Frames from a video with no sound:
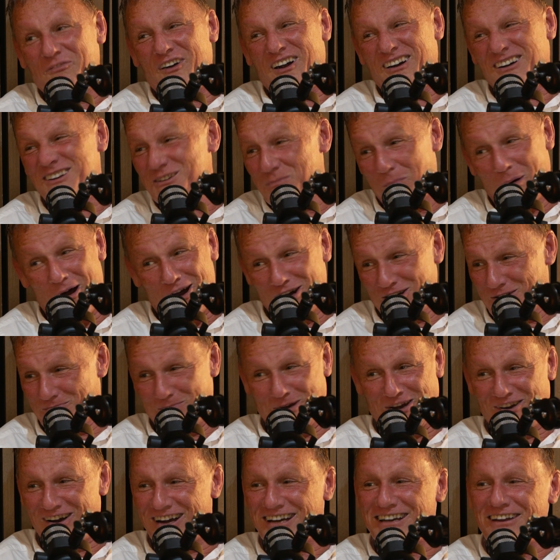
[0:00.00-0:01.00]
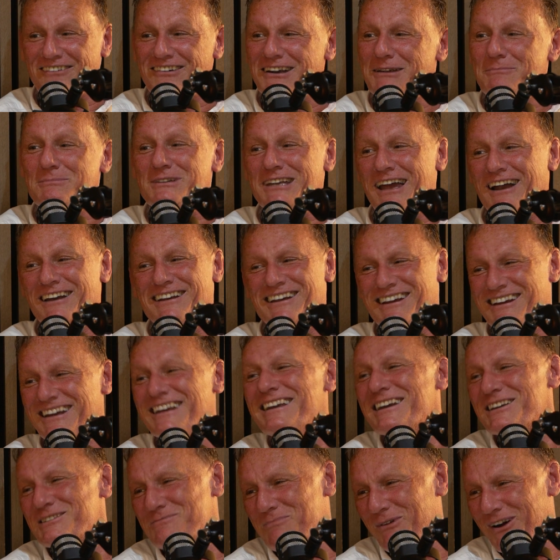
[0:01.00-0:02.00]
Fergal's posh. Behind him, he'd tell you
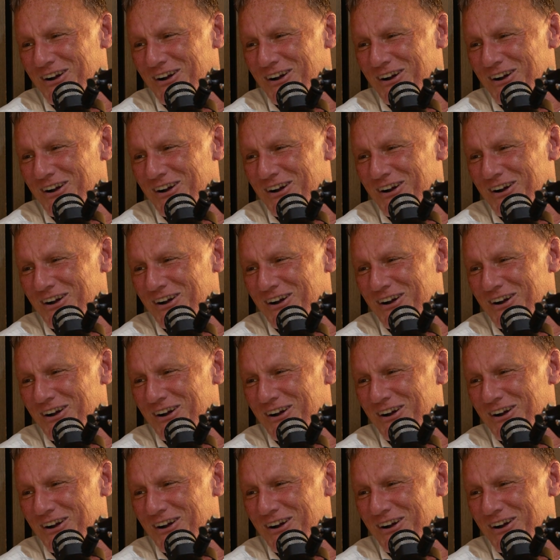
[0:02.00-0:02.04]
he is